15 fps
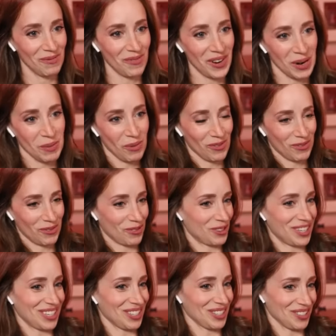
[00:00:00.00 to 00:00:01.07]
Fight him over for
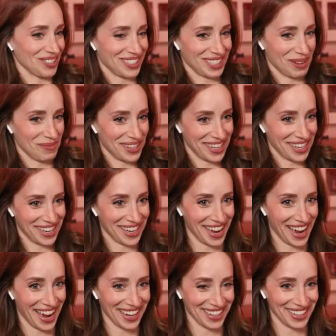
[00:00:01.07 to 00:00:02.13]
dinner or something.
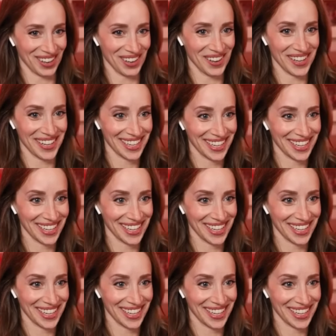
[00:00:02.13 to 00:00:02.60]
I don't know.